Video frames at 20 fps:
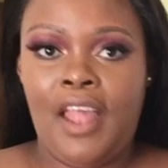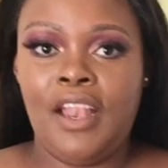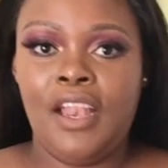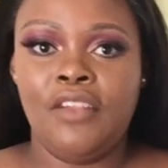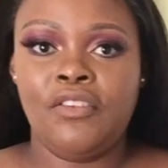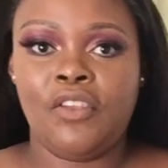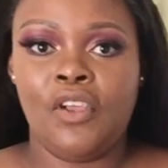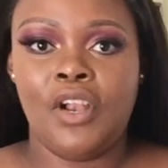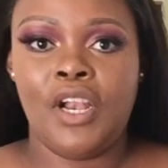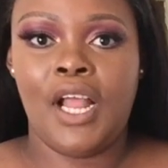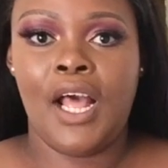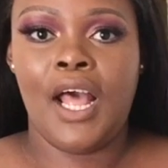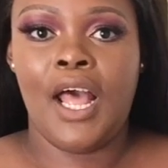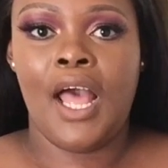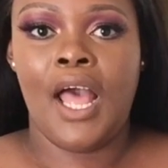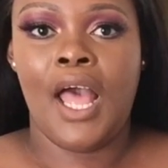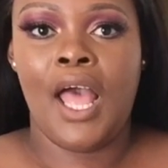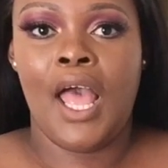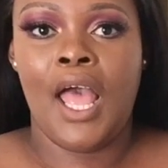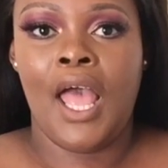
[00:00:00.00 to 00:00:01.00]
that is
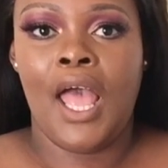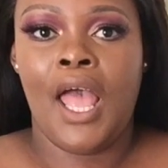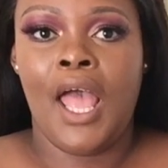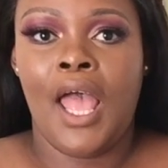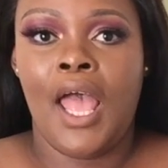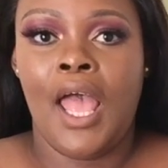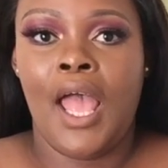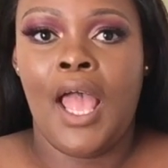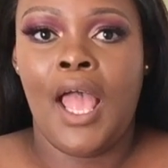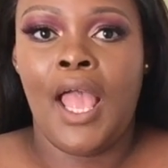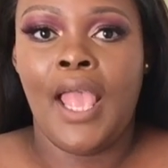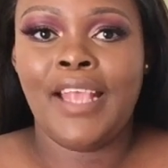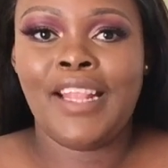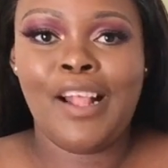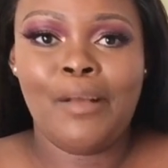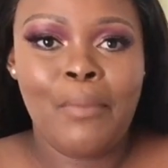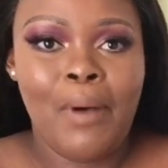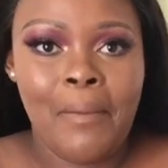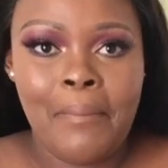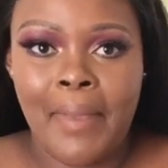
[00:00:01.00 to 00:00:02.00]
gonna.
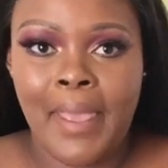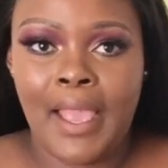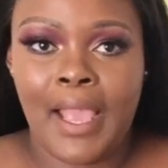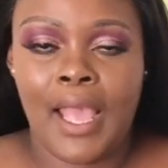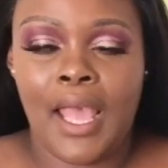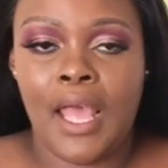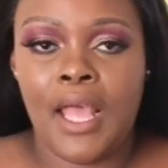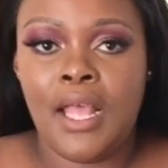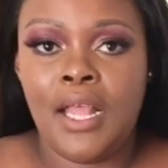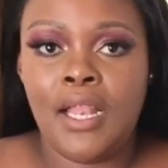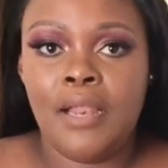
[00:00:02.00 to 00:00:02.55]
It's a bum bag.